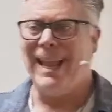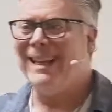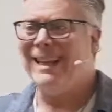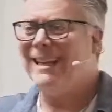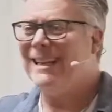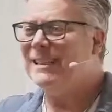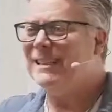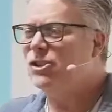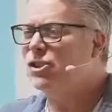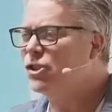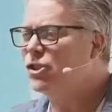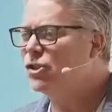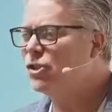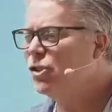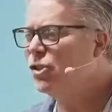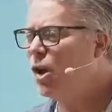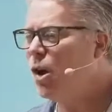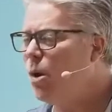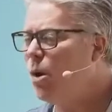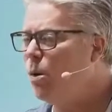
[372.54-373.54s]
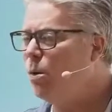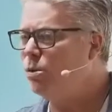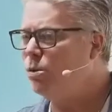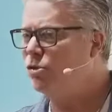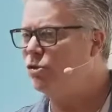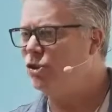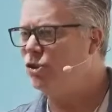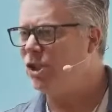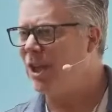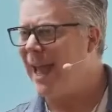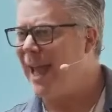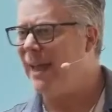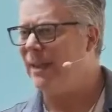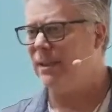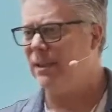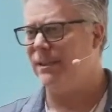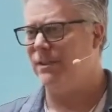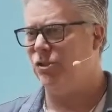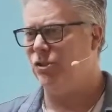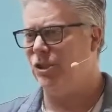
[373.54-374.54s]
It is so
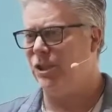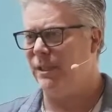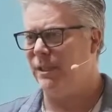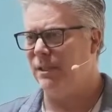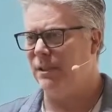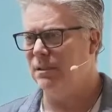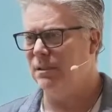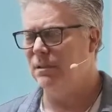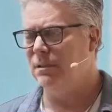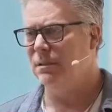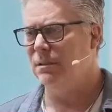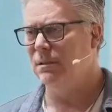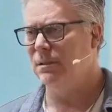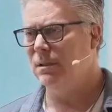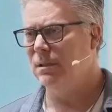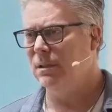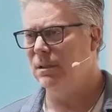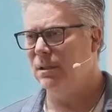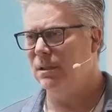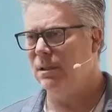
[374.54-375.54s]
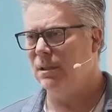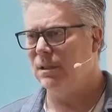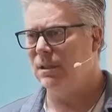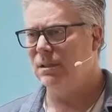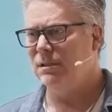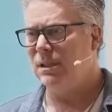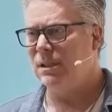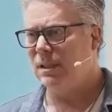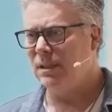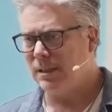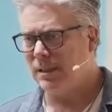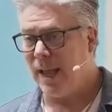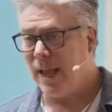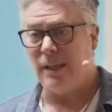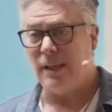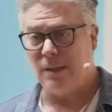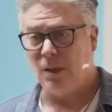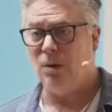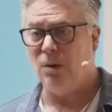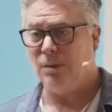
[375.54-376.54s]
challenging to
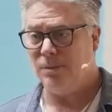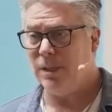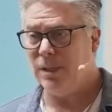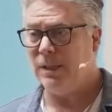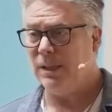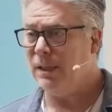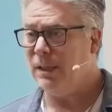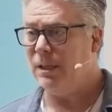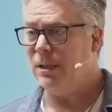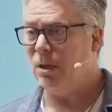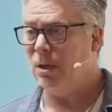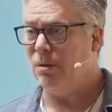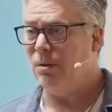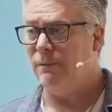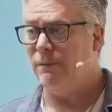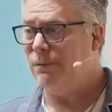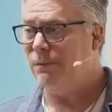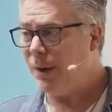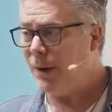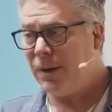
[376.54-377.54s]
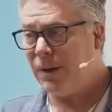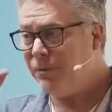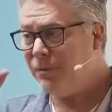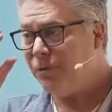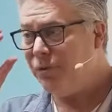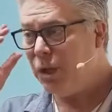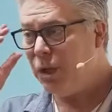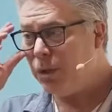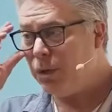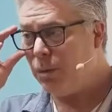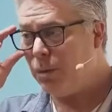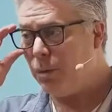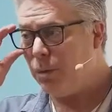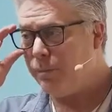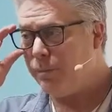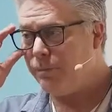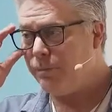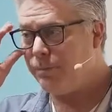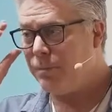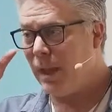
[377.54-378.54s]
let go of the ego. Very
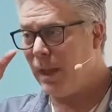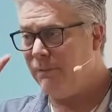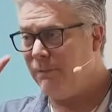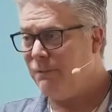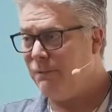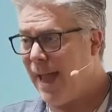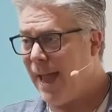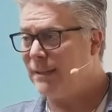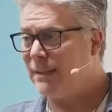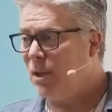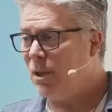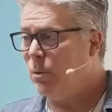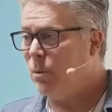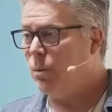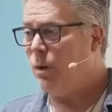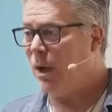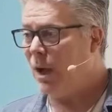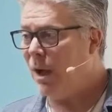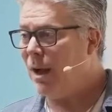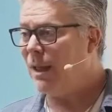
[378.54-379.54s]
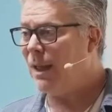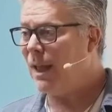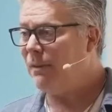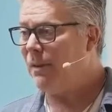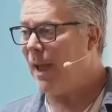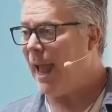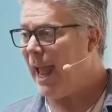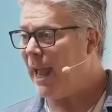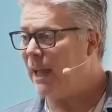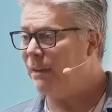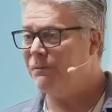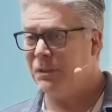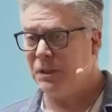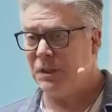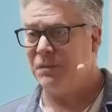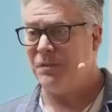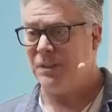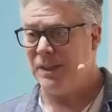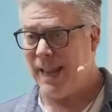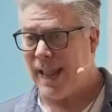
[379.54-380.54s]
few. In fact, we all have a
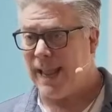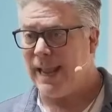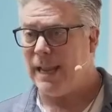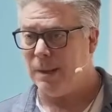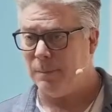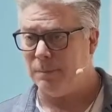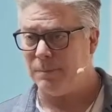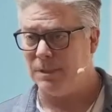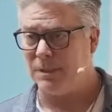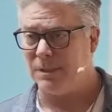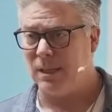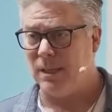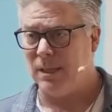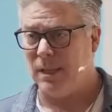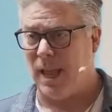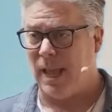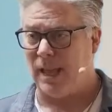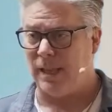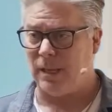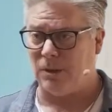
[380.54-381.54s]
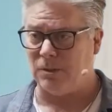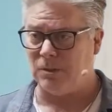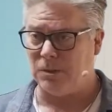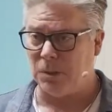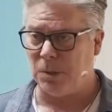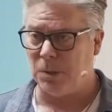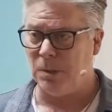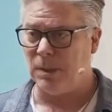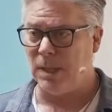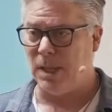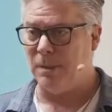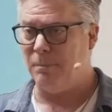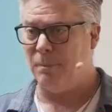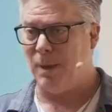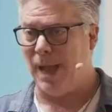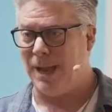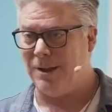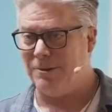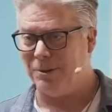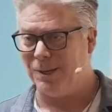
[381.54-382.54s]
handful of names. Eckhart Tolle,
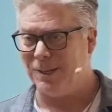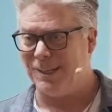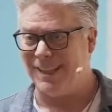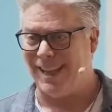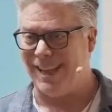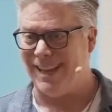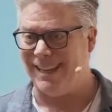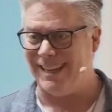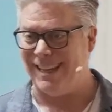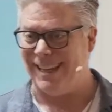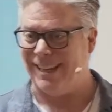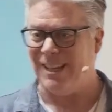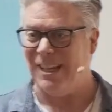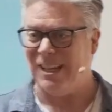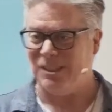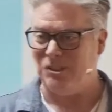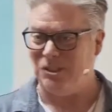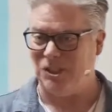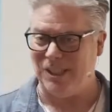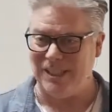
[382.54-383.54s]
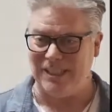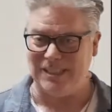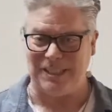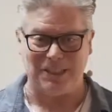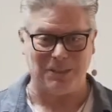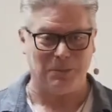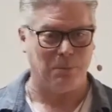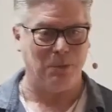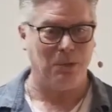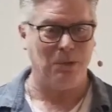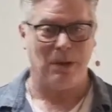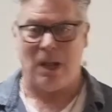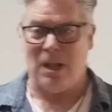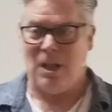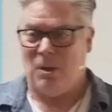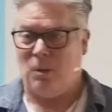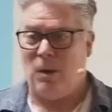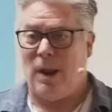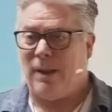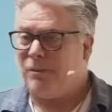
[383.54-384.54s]
Byron Katie, Jesus, Buddha.
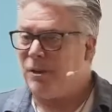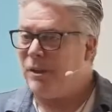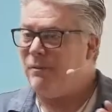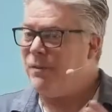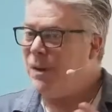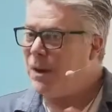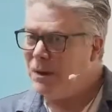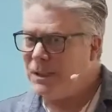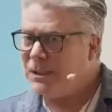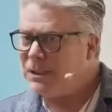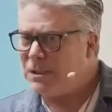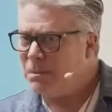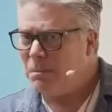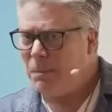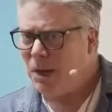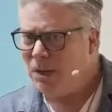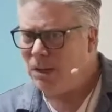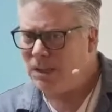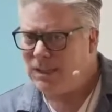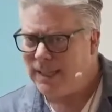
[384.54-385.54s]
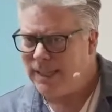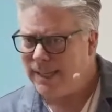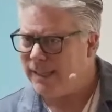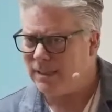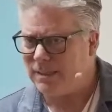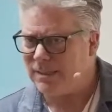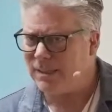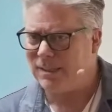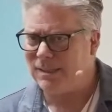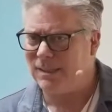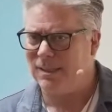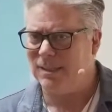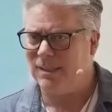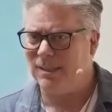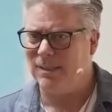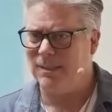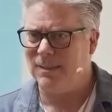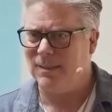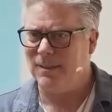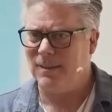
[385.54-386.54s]
We have a very small list